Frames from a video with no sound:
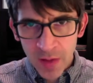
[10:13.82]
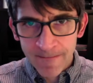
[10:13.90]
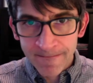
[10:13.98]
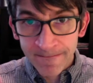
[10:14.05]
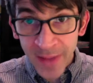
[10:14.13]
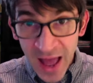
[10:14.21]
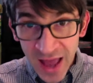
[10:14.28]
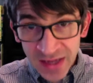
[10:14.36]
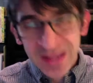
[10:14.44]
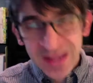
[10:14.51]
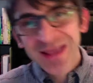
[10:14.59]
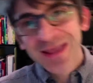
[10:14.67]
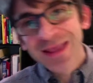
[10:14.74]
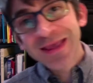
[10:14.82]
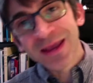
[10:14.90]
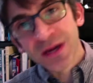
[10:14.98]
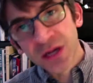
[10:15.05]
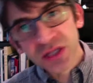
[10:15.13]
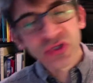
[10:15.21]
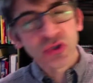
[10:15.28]
But he can
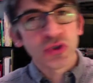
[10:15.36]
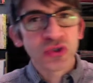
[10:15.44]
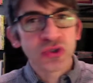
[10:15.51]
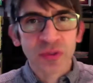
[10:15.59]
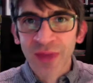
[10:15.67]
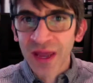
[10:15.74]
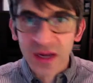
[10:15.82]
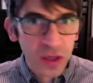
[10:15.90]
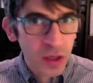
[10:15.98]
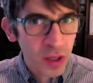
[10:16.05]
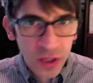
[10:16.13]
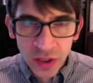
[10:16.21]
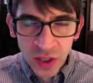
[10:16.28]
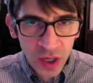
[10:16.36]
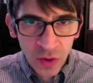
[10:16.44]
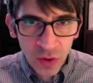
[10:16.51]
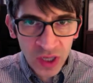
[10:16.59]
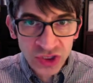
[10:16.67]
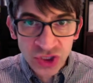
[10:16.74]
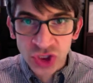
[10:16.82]
also do some kind of
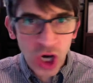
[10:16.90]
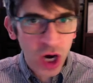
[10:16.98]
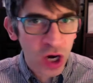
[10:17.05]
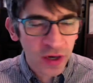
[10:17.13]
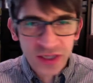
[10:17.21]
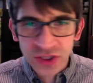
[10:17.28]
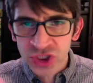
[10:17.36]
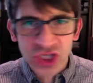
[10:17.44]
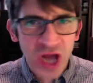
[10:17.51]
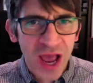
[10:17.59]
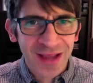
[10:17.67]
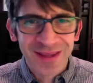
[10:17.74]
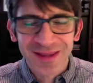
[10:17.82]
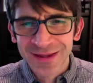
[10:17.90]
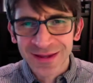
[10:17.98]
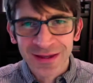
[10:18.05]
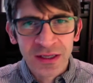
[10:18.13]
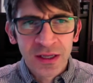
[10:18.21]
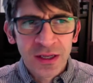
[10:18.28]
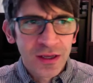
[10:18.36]
a jarring, shocking
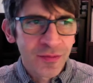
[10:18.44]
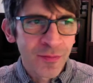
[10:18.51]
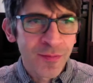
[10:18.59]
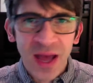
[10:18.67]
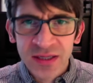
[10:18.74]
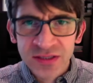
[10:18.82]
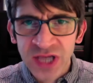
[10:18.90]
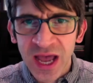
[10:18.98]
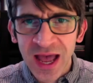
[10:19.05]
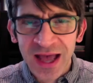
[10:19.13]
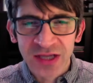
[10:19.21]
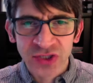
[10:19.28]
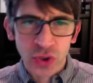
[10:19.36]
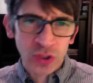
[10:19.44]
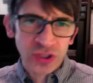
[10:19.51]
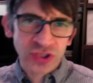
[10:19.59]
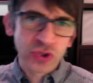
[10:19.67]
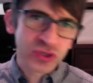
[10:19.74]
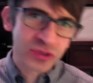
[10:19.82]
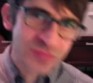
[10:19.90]
montage, or
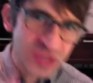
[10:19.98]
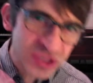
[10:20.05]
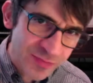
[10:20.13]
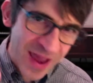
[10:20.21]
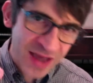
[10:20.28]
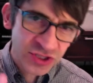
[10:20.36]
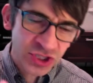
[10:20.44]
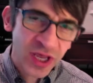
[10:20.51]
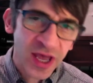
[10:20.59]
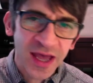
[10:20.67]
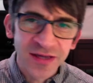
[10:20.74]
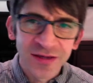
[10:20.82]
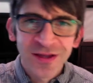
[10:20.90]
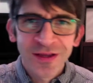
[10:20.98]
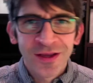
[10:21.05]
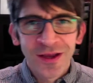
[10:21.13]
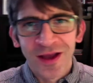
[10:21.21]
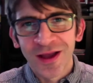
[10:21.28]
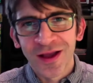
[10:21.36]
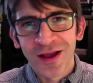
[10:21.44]
do some smash cut
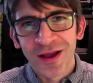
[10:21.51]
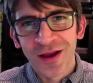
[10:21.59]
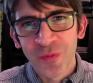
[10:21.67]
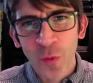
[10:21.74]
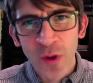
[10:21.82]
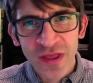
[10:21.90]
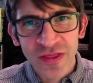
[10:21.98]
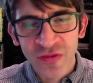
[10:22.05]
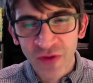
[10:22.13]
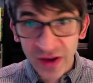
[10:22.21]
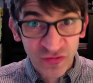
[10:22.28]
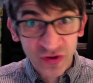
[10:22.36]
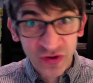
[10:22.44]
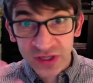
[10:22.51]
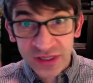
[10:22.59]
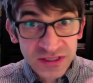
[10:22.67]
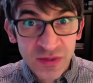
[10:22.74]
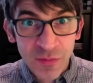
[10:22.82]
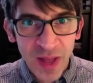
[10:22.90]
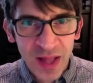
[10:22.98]
with like really
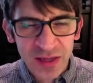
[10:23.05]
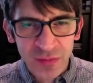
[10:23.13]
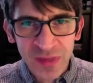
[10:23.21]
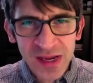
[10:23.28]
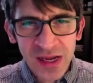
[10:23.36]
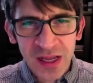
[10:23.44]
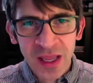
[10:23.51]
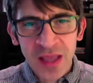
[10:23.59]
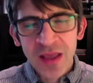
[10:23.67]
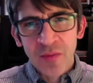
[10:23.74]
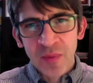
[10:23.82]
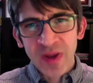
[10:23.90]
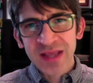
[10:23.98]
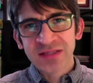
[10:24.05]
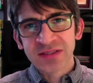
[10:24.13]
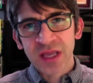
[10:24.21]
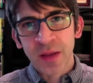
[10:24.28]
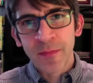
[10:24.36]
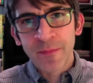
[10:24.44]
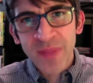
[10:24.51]
symbolic meaning. But his
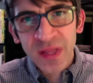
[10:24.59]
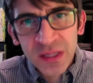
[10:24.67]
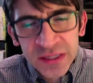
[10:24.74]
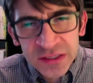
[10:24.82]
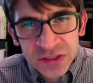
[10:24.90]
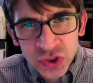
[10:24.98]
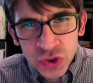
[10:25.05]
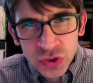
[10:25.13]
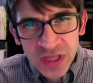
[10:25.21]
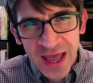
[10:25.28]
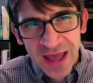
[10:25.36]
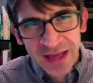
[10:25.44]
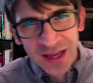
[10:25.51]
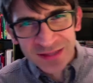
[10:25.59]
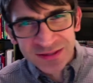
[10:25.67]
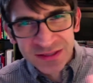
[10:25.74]
ability to do that and